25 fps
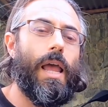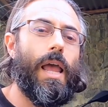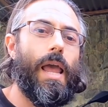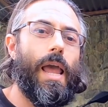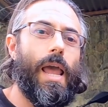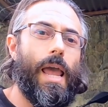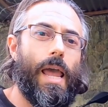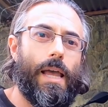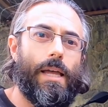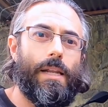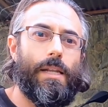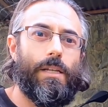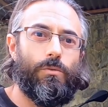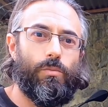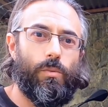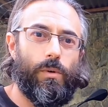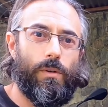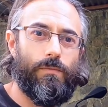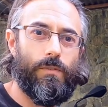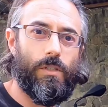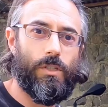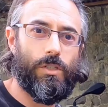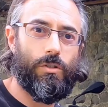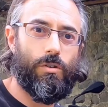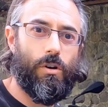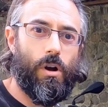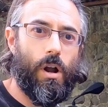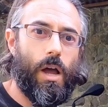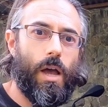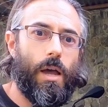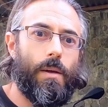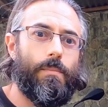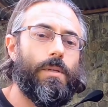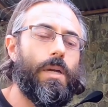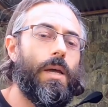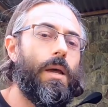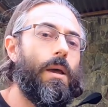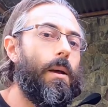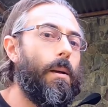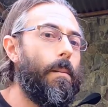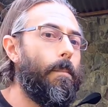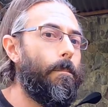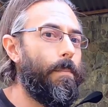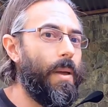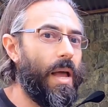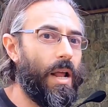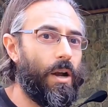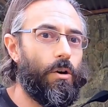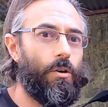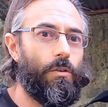and as we've described,
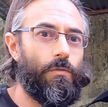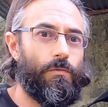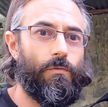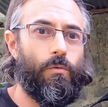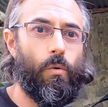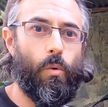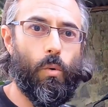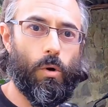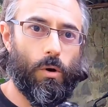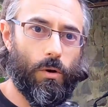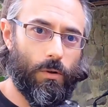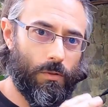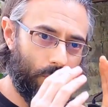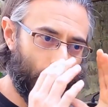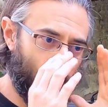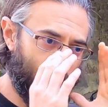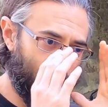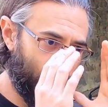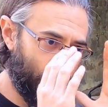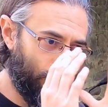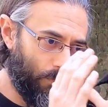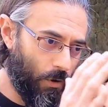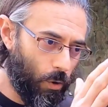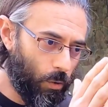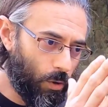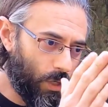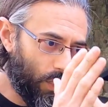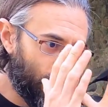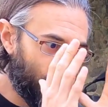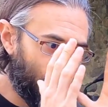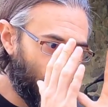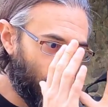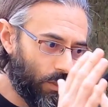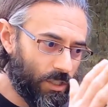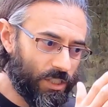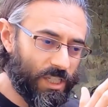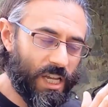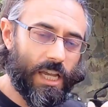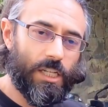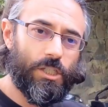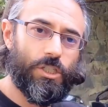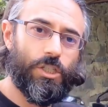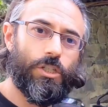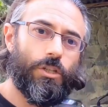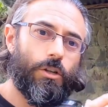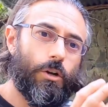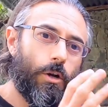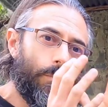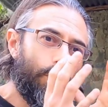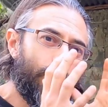better for their focus, their
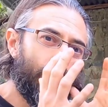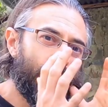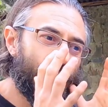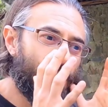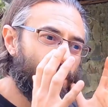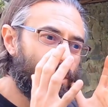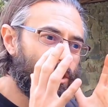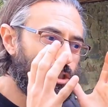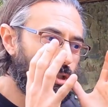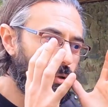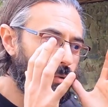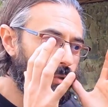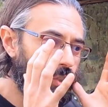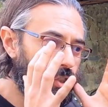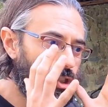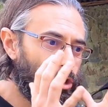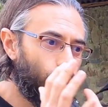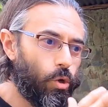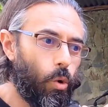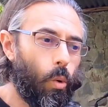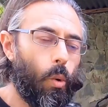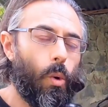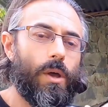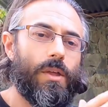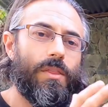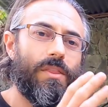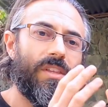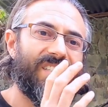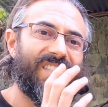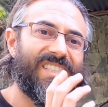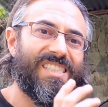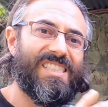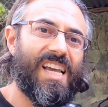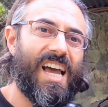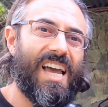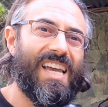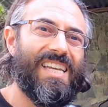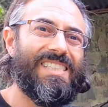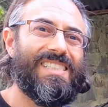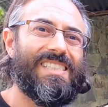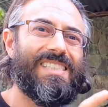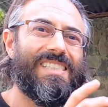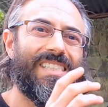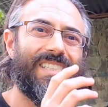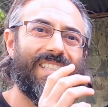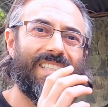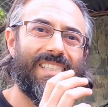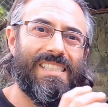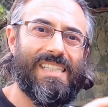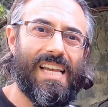attention, their ability to enjoy the
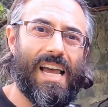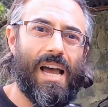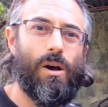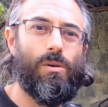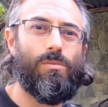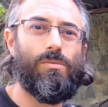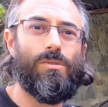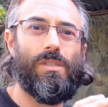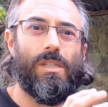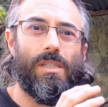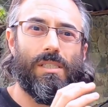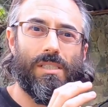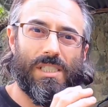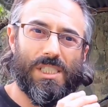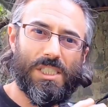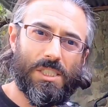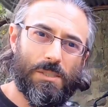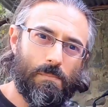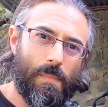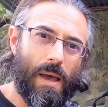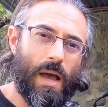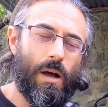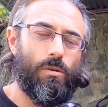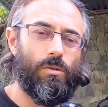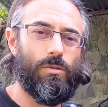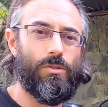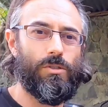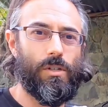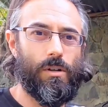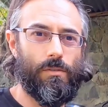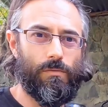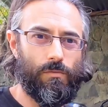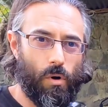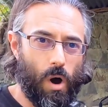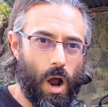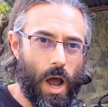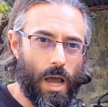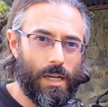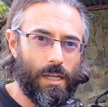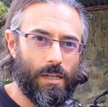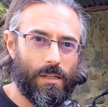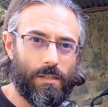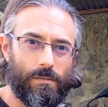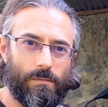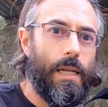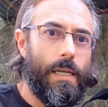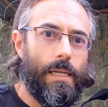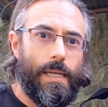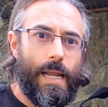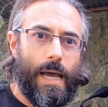sights, sounds, and smells of riding.
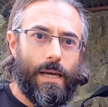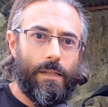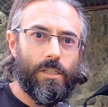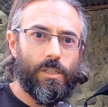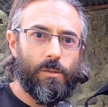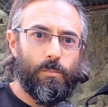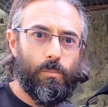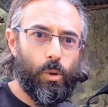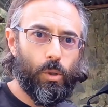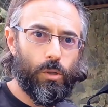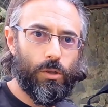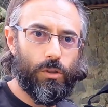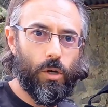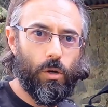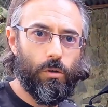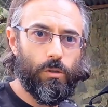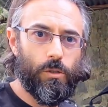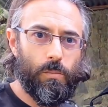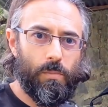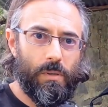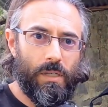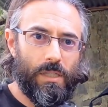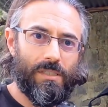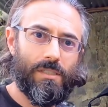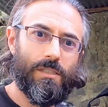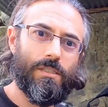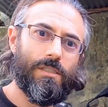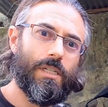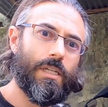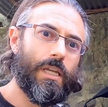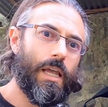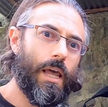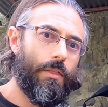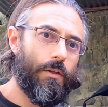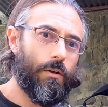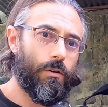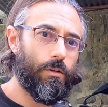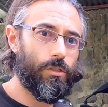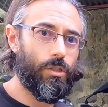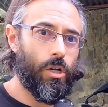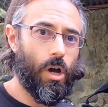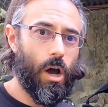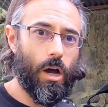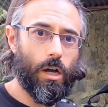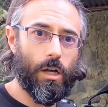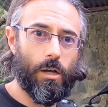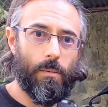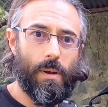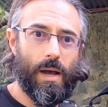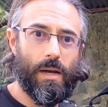Now let's put those pieces together and
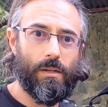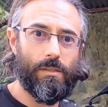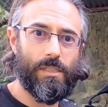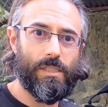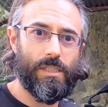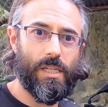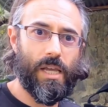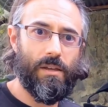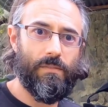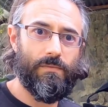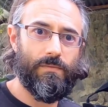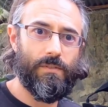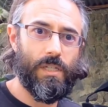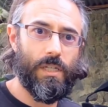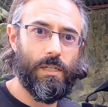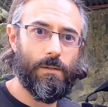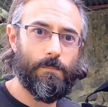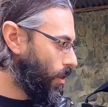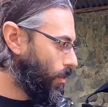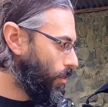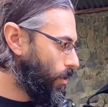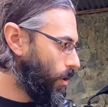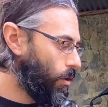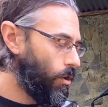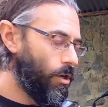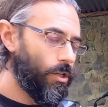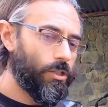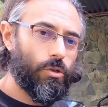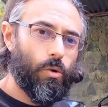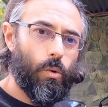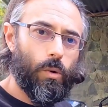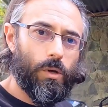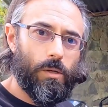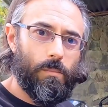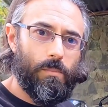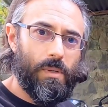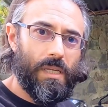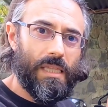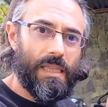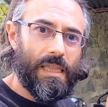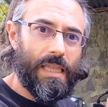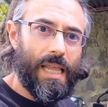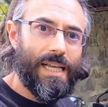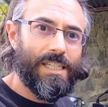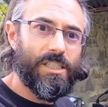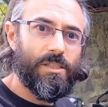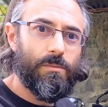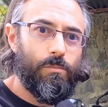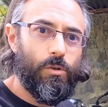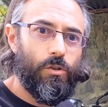talk about safety. There is going to be
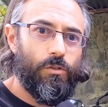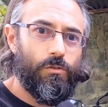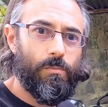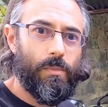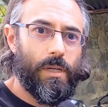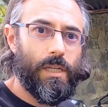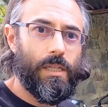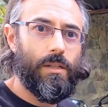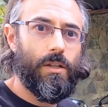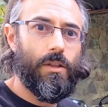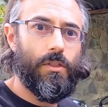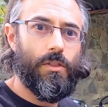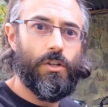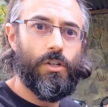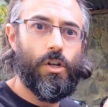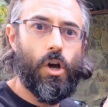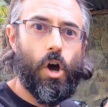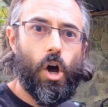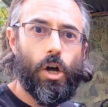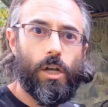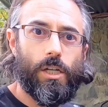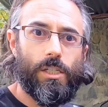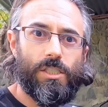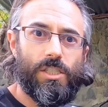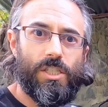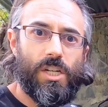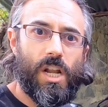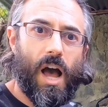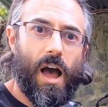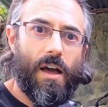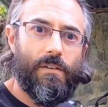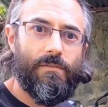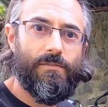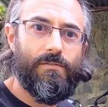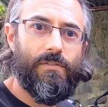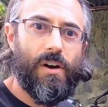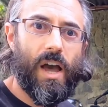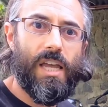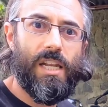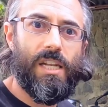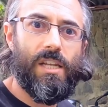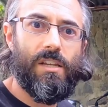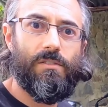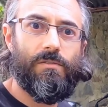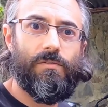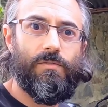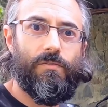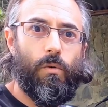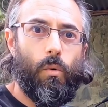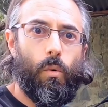less movement. The dog is not
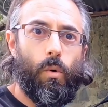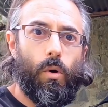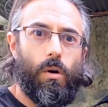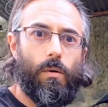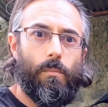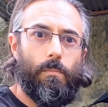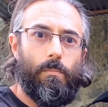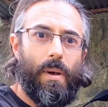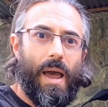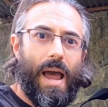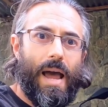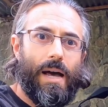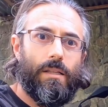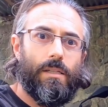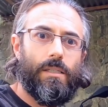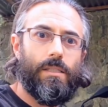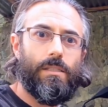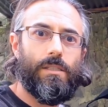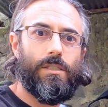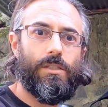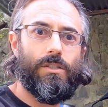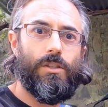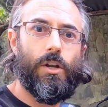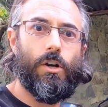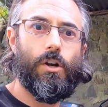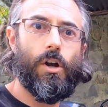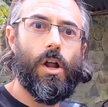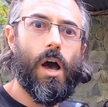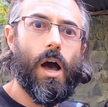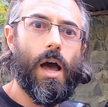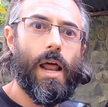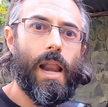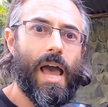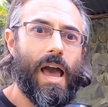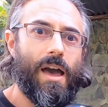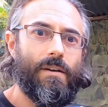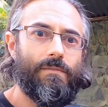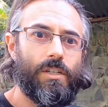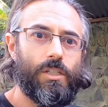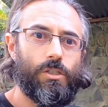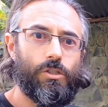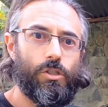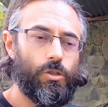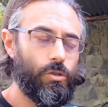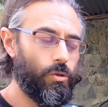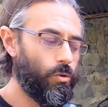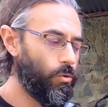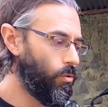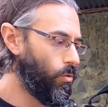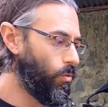fighting for balance. They're not having
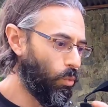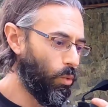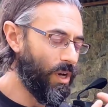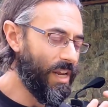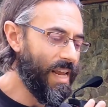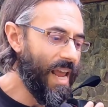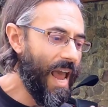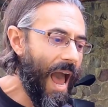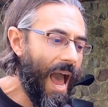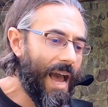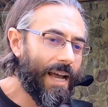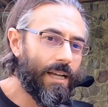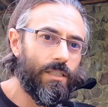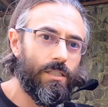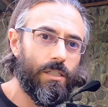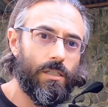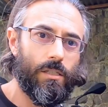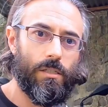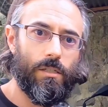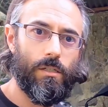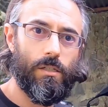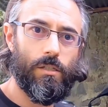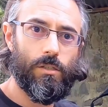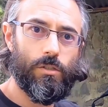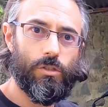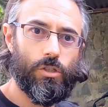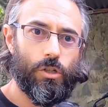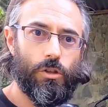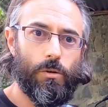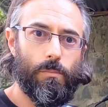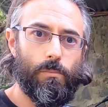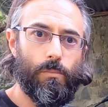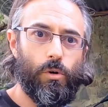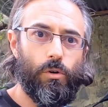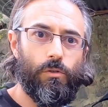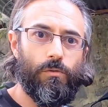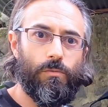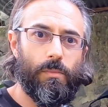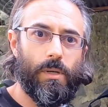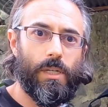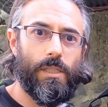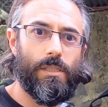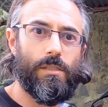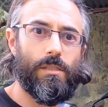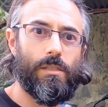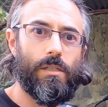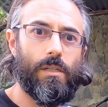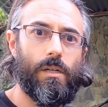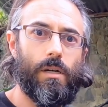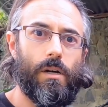to react to the
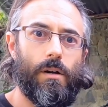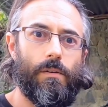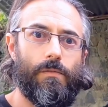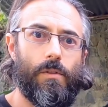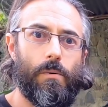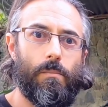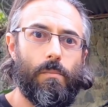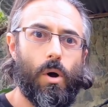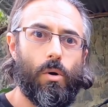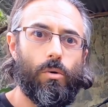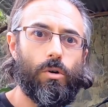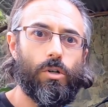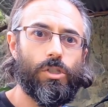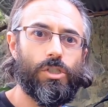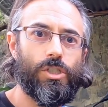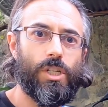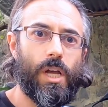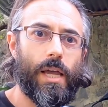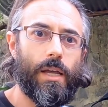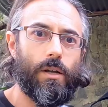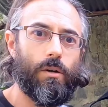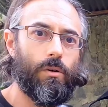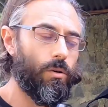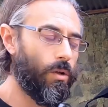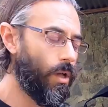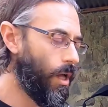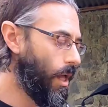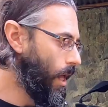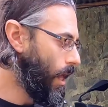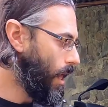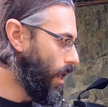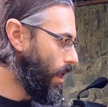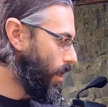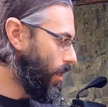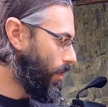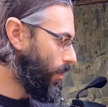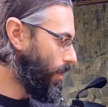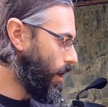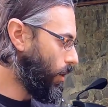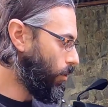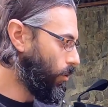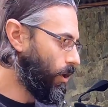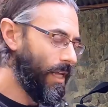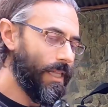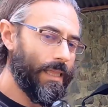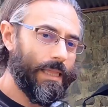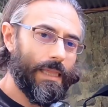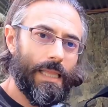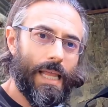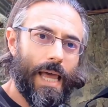movement of the motorcycle. They are in
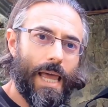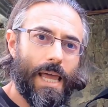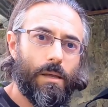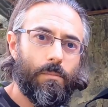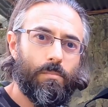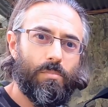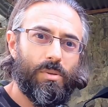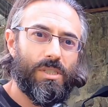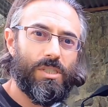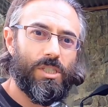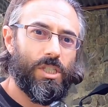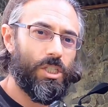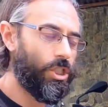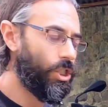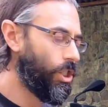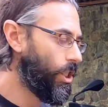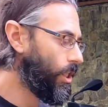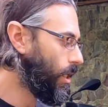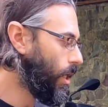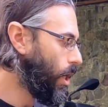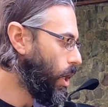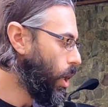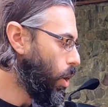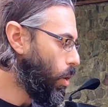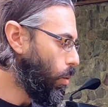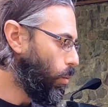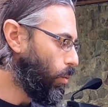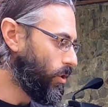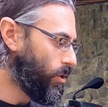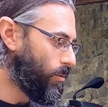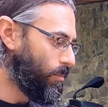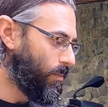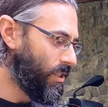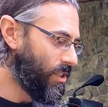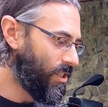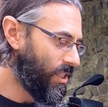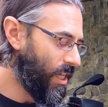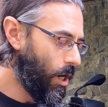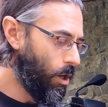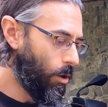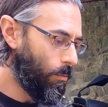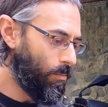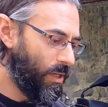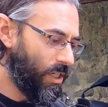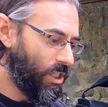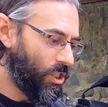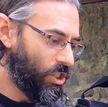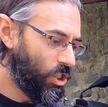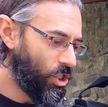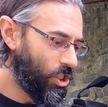a laying position, which means they are
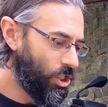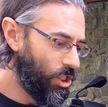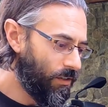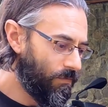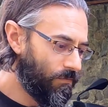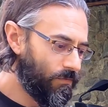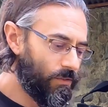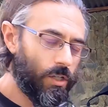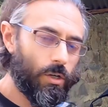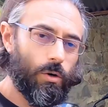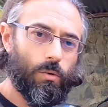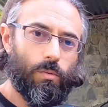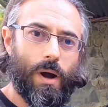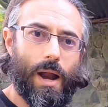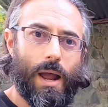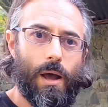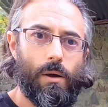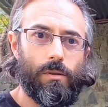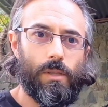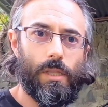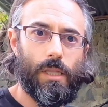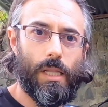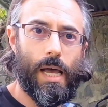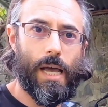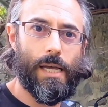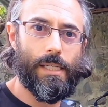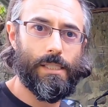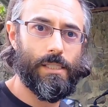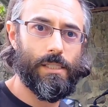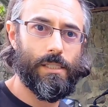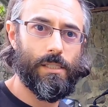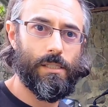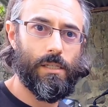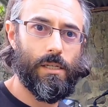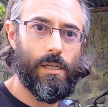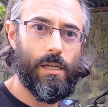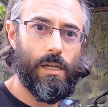being shifted around less.